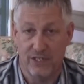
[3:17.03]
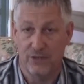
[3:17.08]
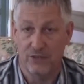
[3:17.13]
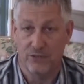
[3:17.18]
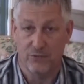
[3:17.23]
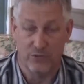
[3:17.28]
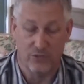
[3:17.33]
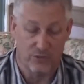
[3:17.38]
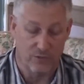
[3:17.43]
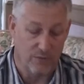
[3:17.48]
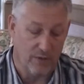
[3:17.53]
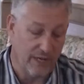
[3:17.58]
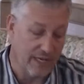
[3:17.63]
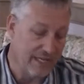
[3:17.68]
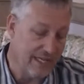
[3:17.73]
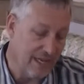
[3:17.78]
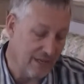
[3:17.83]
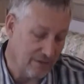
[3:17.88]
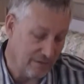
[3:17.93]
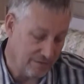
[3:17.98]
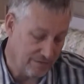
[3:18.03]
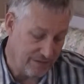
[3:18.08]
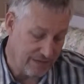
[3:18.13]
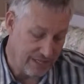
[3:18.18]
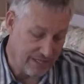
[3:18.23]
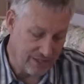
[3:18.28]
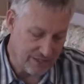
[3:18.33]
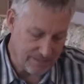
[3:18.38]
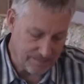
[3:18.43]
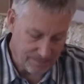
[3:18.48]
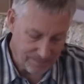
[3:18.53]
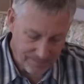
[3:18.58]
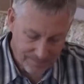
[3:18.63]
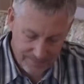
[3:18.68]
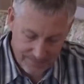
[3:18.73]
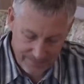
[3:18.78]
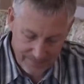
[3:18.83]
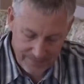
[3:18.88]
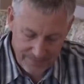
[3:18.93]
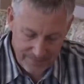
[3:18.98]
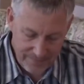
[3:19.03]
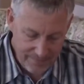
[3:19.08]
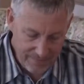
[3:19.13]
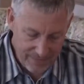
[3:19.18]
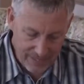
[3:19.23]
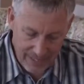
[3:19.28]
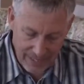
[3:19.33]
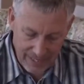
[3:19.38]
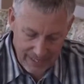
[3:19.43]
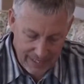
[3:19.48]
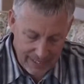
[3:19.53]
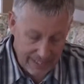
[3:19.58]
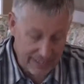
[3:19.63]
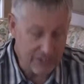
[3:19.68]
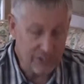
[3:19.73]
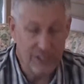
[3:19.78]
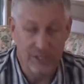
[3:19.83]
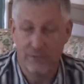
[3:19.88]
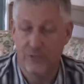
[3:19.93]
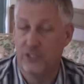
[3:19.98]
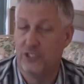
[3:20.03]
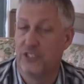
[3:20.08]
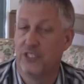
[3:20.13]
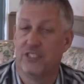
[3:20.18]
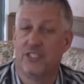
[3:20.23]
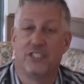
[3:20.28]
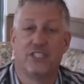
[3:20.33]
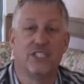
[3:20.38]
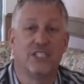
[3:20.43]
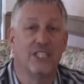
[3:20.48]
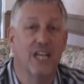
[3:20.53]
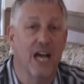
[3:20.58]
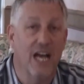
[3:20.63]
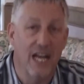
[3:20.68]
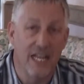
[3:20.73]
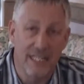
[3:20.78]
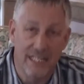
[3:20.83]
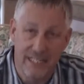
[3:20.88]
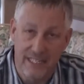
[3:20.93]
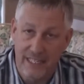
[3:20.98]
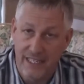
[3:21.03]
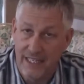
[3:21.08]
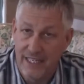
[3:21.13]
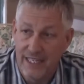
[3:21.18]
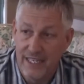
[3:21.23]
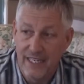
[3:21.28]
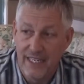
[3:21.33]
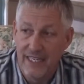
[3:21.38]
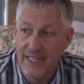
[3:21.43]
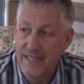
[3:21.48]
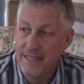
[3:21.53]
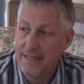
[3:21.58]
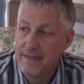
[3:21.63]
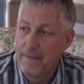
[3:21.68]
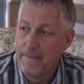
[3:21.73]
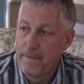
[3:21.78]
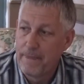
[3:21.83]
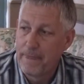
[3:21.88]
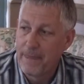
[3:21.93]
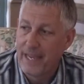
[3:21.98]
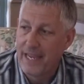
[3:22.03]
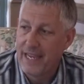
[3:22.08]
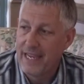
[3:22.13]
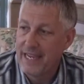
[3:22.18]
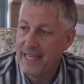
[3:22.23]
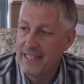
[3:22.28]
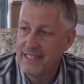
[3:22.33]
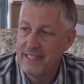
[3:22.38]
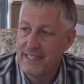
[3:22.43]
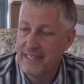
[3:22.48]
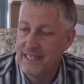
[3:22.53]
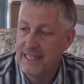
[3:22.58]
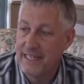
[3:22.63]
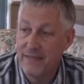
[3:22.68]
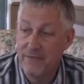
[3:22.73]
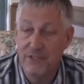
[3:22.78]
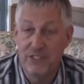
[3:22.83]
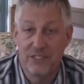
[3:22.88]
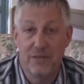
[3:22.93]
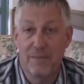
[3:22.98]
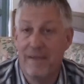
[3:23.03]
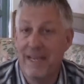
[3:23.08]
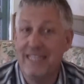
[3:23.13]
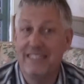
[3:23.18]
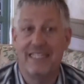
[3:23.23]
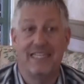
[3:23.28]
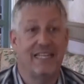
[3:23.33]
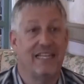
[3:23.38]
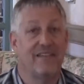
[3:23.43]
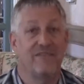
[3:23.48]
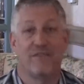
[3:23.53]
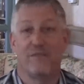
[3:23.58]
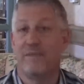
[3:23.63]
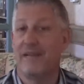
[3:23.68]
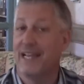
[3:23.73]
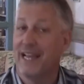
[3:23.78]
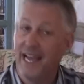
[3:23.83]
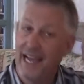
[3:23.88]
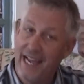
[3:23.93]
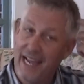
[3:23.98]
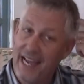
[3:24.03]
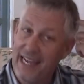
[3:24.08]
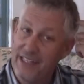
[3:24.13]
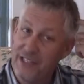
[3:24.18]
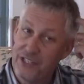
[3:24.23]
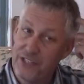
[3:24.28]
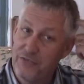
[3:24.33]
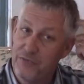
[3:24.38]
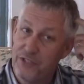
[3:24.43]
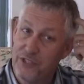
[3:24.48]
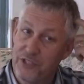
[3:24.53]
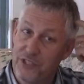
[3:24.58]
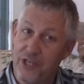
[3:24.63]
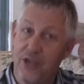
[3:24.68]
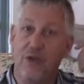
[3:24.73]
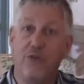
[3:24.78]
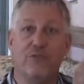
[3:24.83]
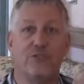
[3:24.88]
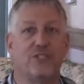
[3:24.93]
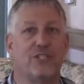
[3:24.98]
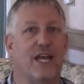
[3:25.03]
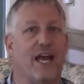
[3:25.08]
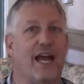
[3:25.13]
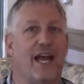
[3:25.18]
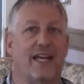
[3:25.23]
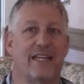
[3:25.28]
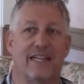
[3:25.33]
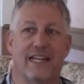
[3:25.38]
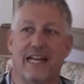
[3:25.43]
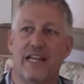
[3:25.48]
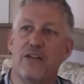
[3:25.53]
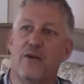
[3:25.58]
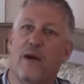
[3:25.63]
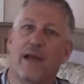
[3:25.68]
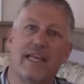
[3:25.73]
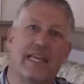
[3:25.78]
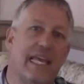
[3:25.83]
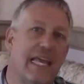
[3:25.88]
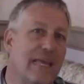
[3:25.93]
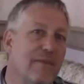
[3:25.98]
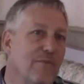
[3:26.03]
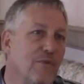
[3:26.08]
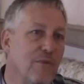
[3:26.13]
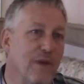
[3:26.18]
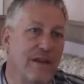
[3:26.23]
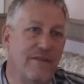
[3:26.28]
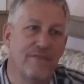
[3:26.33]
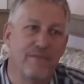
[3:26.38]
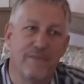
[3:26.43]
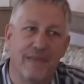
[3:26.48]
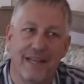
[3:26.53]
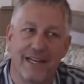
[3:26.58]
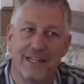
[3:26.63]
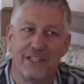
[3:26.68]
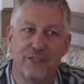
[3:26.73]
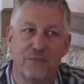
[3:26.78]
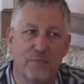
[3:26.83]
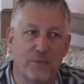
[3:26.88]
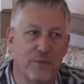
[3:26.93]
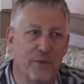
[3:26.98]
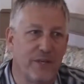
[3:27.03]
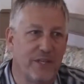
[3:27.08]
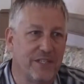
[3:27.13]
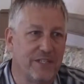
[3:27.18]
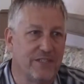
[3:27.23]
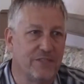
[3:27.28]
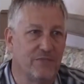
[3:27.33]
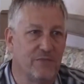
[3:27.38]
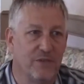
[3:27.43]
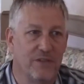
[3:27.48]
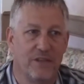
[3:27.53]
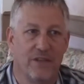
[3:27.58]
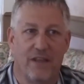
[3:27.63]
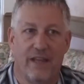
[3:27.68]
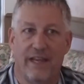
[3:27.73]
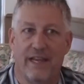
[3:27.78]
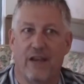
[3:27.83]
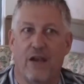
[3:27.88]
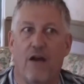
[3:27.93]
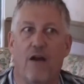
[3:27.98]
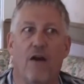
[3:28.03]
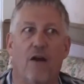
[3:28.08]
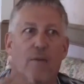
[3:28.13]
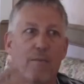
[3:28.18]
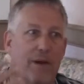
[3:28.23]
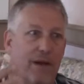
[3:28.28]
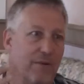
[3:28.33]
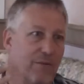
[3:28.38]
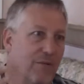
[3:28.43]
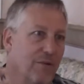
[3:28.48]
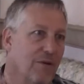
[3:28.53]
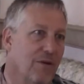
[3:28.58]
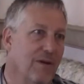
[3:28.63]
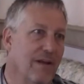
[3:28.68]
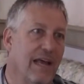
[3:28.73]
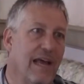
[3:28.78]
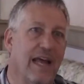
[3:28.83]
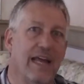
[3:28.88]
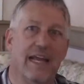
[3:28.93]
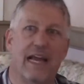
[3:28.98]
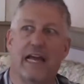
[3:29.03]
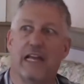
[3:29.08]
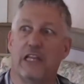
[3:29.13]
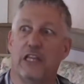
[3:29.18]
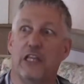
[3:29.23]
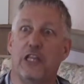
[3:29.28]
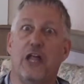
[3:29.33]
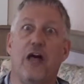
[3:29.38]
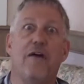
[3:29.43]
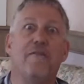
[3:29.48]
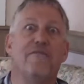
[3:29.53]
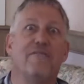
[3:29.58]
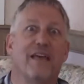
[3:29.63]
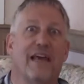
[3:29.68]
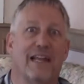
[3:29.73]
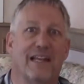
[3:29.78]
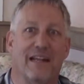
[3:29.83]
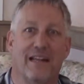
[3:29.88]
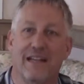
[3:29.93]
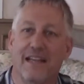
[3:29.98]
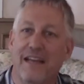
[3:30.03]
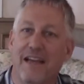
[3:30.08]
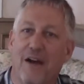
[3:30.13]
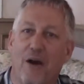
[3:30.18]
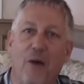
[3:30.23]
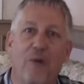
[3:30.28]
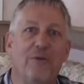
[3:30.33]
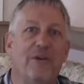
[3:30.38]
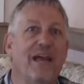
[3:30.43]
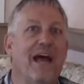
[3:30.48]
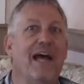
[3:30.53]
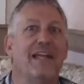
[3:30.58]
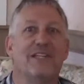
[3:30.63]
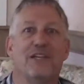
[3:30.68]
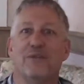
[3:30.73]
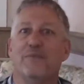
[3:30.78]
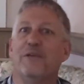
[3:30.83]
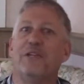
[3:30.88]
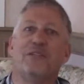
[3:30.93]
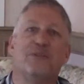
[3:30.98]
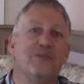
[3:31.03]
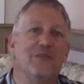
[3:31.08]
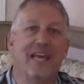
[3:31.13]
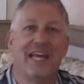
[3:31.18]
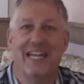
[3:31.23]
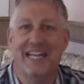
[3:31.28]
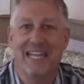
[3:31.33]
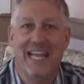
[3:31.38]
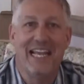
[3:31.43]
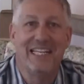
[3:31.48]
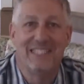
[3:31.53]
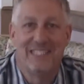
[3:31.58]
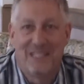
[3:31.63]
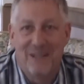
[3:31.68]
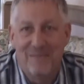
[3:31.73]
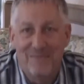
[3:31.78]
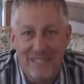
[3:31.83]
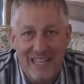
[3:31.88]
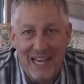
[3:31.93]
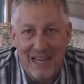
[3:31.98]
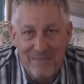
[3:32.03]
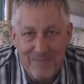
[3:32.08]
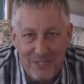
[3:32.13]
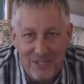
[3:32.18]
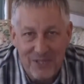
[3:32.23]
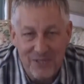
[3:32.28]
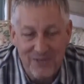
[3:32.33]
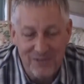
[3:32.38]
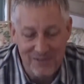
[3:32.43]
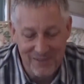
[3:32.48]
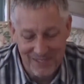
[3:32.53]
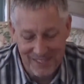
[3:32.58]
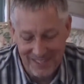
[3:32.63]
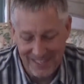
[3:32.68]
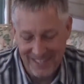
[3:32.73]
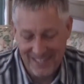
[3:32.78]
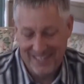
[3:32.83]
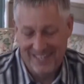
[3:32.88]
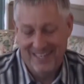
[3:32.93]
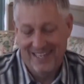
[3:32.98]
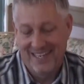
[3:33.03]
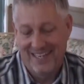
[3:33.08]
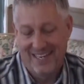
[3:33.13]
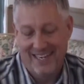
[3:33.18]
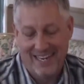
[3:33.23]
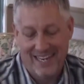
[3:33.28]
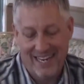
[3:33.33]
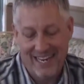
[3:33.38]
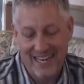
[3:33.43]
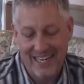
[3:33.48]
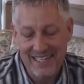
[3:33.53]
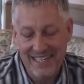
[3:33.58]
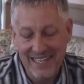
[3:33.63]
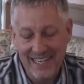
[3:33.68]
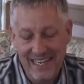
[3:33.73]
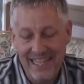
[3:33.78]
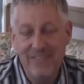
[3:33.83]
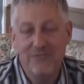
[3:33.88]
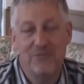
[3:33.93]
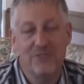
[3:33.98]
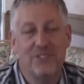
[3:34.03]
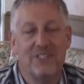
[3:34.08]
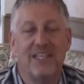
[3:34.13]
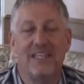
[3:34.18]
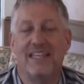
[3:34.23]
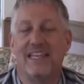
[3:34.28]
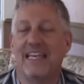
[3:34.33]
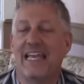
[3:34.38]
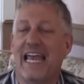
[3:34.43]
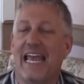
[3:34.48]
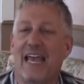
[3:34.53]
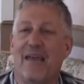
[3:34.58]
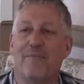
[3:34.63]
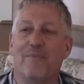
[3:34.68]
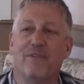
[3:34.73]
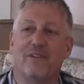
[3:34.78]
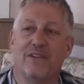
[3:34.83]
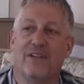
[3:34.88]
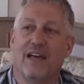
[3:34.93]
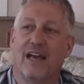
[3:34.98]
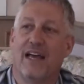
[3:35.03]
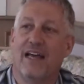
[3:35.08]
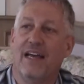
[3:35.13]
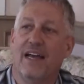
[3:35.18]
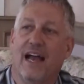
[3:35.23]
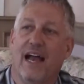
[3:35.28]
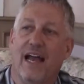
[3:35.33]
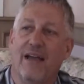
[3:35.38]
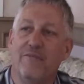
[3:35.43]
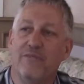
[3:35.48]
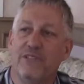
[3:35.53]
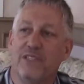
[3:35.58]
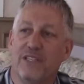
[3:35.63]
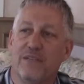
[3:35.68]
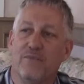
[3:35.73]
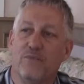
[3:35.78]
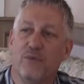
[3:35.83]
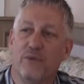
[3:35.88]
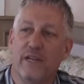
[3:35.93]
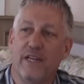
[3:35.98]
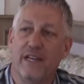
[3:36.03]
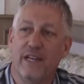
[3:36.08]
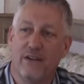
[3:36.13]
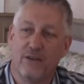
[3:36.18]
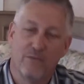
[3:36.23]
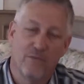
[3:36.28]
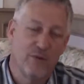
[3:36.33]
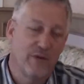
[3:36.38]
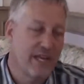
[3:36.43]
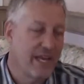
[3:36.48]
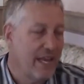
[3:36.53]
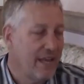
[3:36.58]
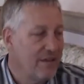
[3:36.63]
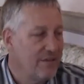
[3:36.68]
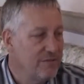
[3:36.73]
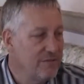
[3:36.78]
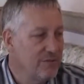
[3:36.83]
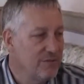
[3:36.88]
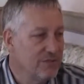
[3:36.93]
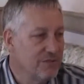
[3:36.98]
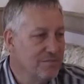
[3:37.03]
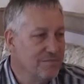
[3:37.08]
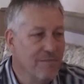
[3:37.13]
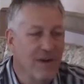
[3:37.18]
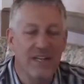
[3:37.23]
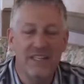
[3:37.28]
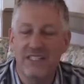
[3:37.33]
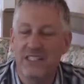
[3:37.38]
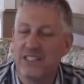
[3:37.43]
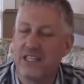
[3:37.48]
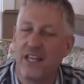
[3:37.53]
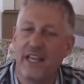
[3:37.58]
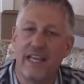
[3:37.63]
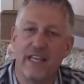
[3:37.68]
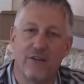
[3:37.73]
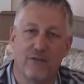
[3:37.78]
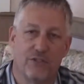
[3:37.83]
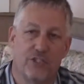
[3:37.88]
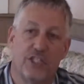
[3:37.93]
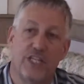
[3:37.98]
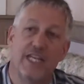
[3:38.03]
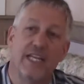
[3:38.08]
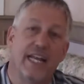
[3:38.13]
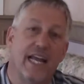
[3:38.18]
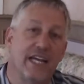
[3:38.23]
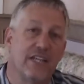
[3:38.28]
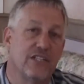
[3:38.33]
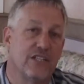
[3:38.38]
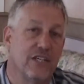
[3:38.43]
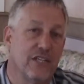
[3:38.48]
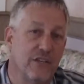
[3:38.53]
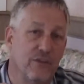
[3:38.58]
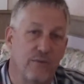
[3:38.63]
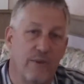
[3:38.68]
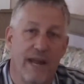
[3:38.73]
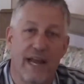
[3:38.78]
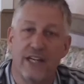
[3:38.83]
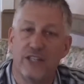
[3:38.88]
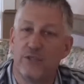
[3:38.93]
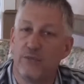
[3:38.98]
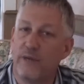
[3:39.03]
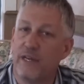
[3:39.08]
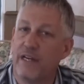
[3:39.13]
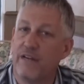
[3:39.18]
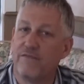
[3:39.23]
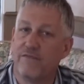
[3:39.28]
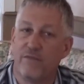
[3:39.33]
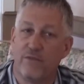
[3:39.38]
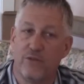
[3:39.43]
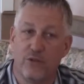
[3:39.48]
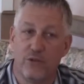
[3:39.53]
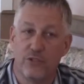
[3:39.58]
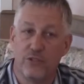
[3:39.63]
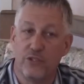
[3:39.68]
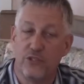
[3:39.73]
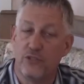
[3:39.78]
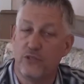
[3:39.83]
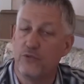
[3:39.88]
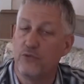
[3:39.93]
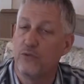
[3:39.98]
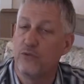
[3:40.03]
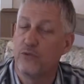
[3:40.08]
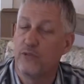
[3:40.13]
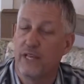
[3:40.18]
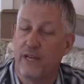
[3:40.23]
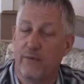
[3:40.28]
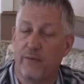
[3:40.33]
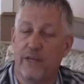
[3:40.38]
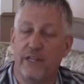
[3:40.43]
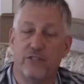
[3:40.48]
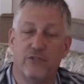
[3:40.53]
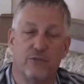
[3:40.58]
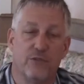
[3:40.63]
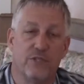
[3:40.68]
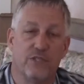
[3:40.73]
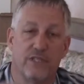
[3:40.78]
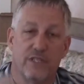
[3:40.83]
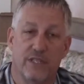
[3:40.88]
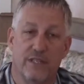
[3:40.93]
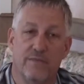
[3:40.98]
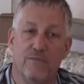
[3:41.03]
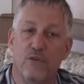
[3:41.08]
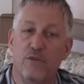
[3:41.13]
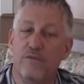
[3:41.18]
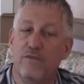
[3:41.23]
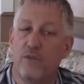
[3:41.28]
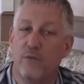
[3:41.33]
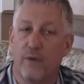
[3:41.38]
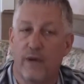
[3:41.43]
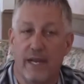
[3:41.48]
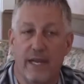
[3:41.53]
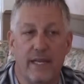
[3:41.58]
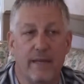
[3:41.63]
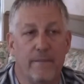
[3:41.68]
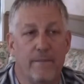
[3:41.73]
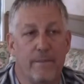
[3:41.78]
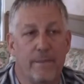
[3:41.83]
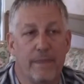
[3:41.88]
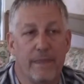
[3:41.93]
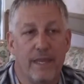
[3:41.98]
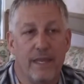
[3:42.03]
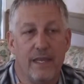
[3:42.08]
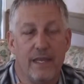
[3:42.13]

Tears were just running down her face. And she was just stunned. And it was an amazing thing for me. I just was so shocked. And I know I came away from that experience with like, oh my word, I love that. Oh God, could we do that again sometime soon? And interesting thing happened. I was in Marie Callender's months later. She had actually graduated from nursing school, that waitress, and moved away.